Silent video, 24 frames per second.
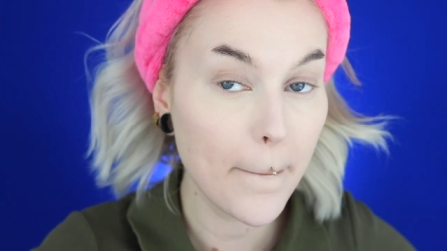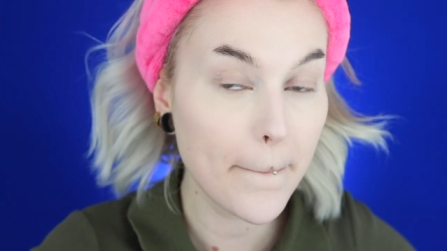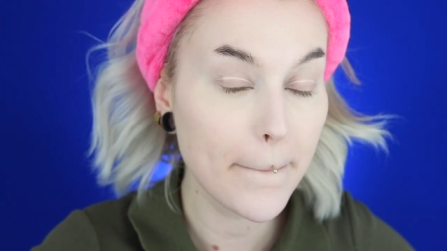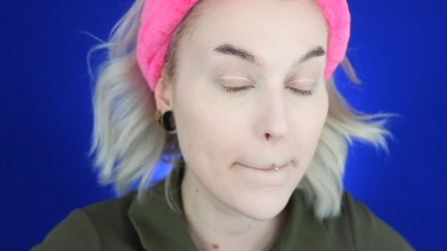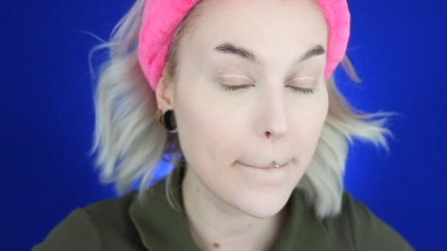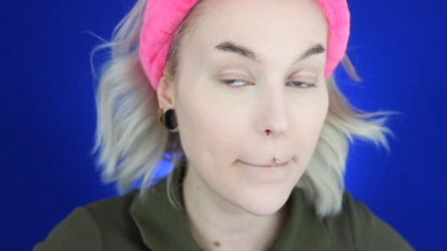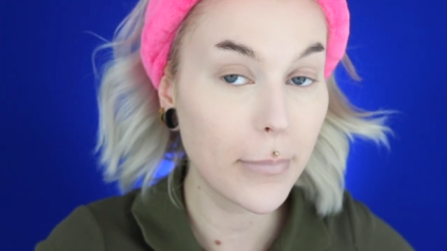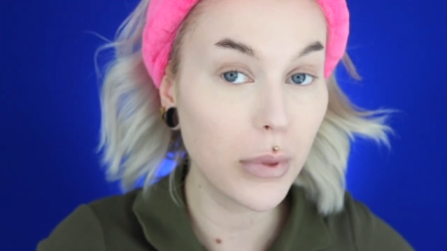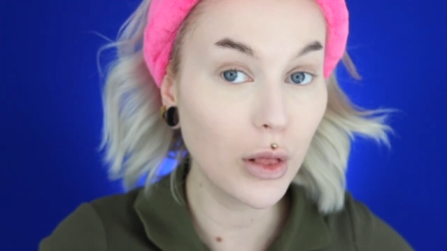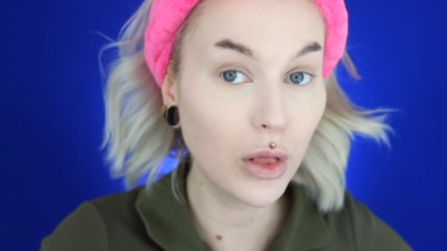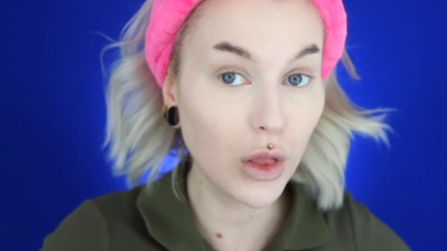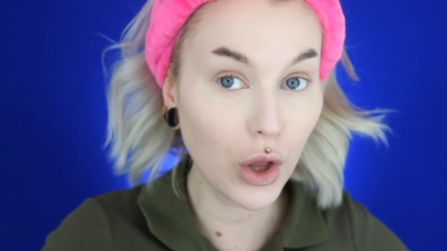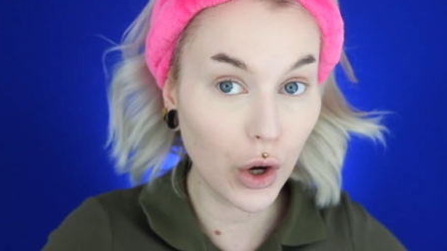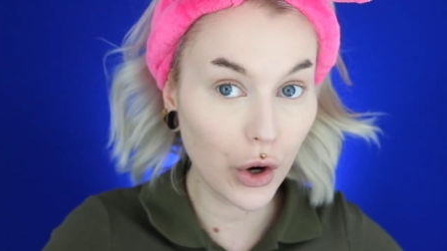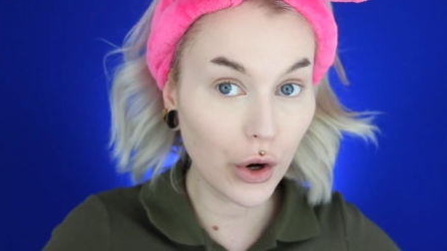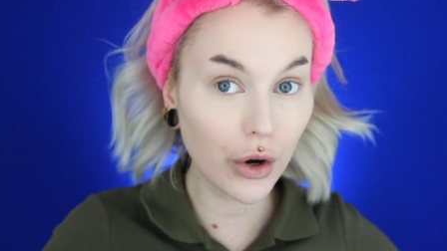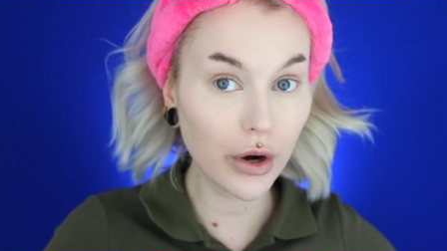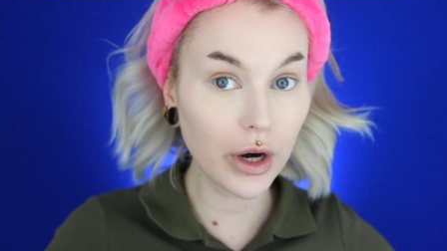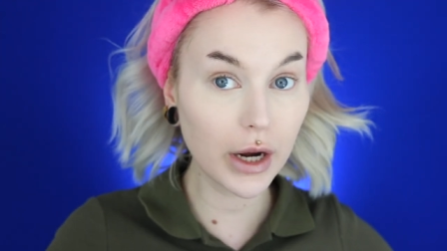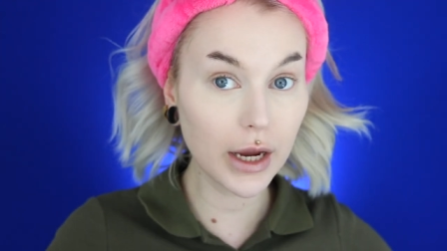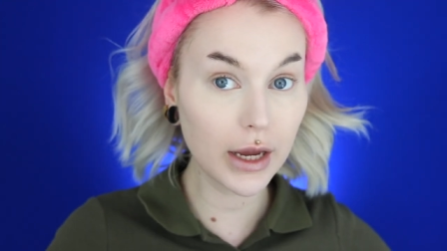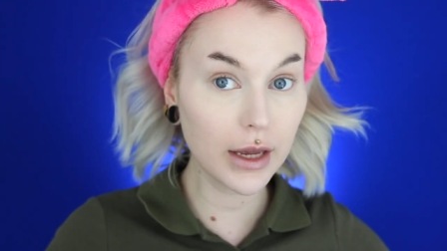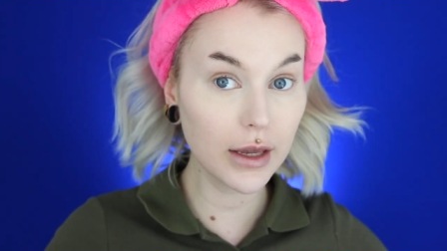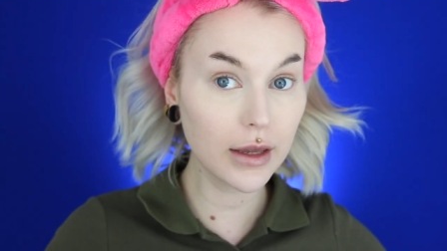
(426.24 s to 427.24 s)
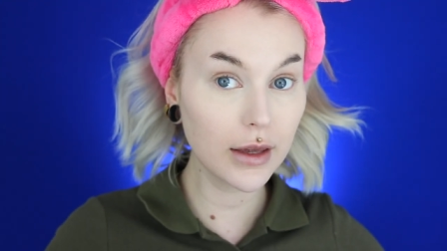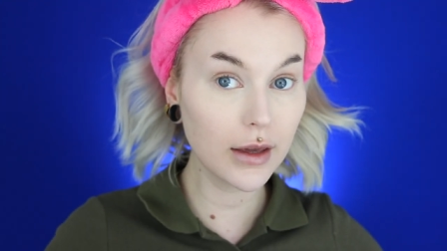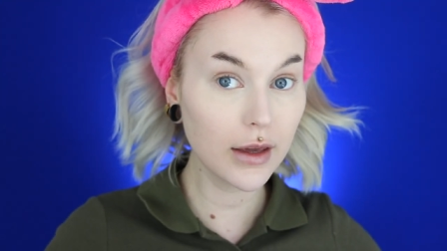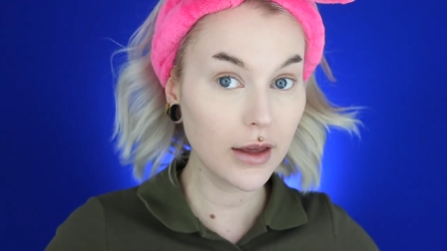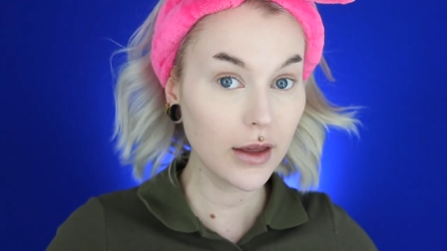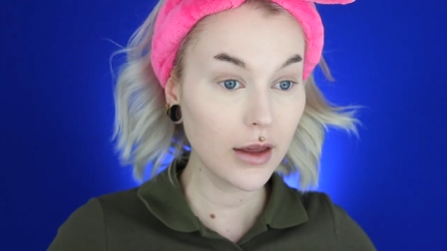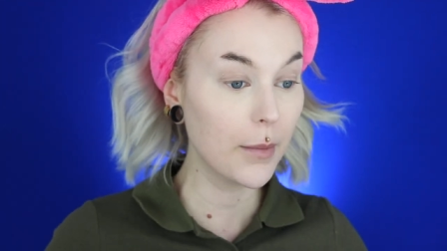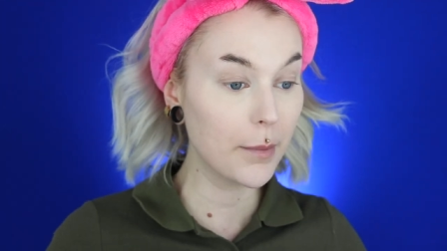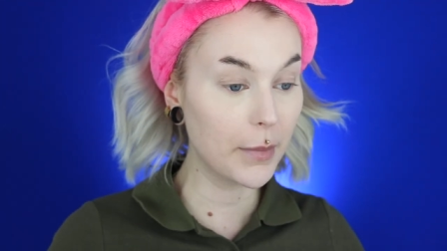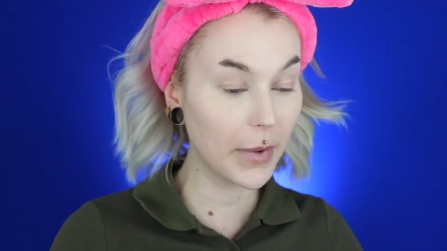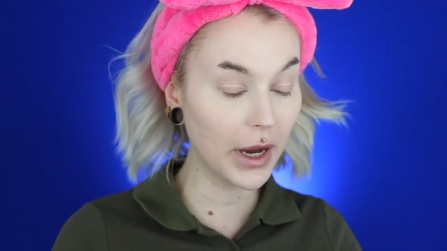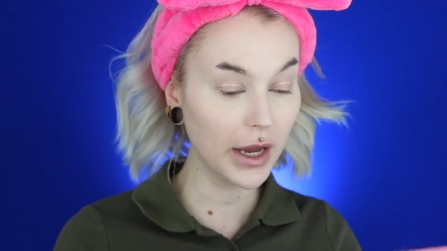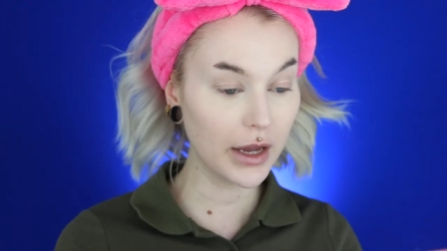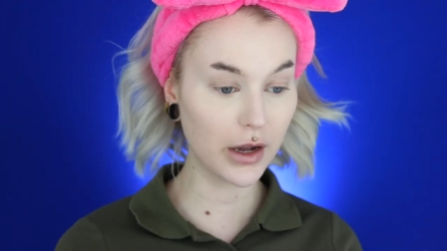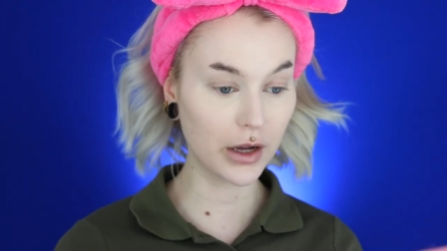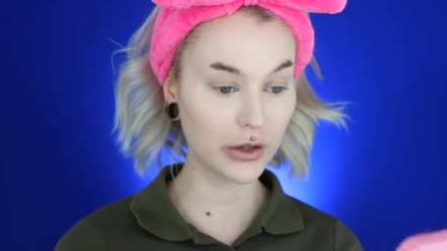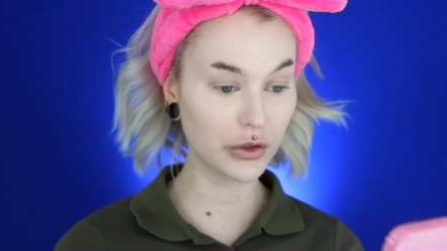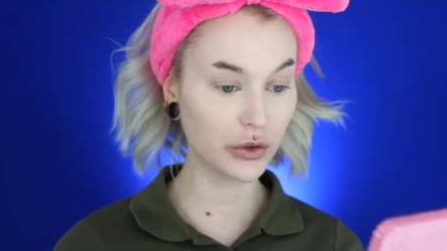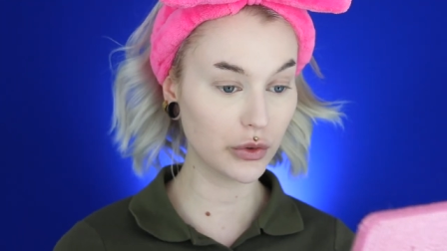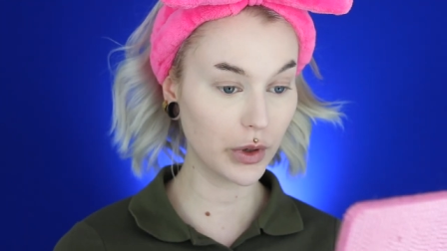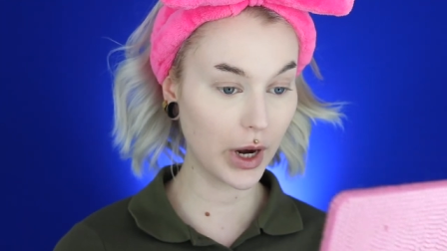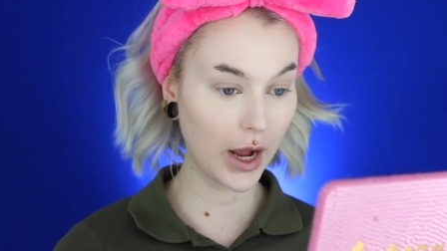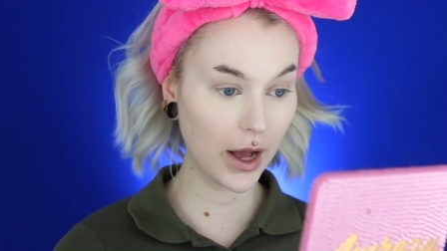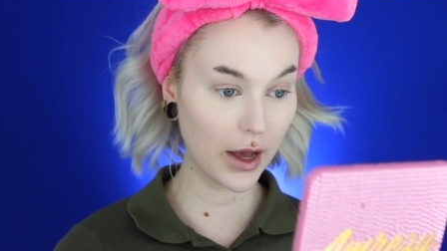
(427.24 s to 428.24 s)
blurring. My
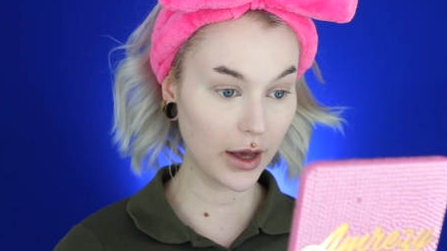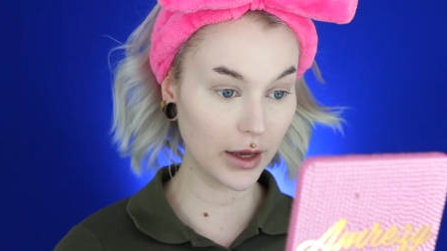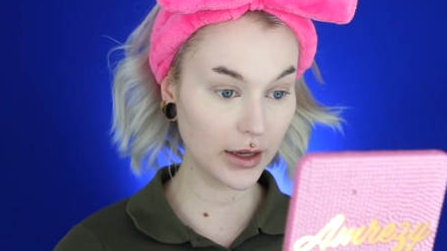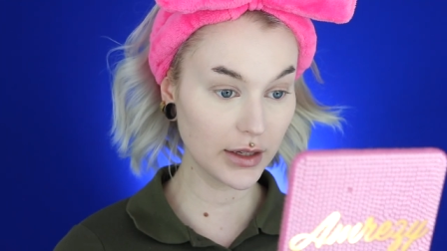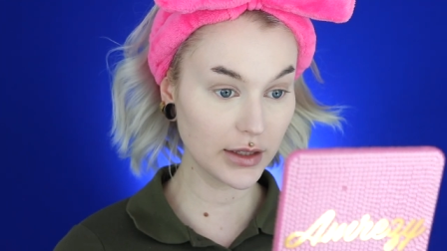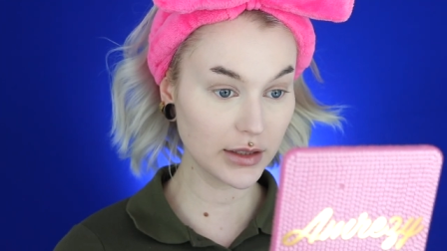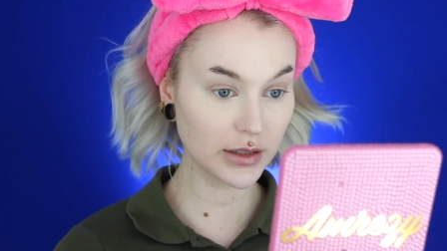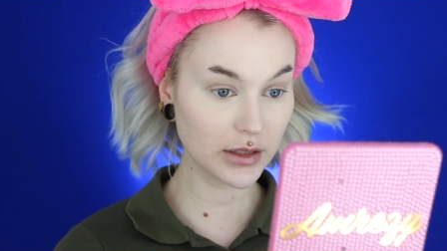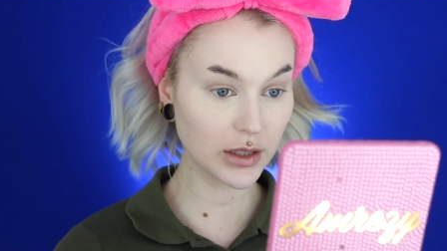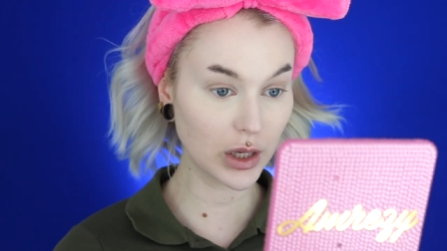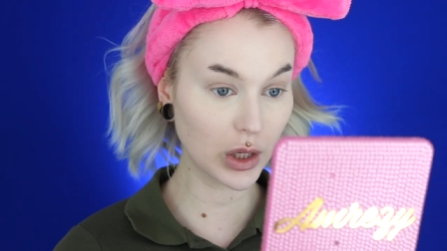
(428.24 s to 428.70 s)
under eyes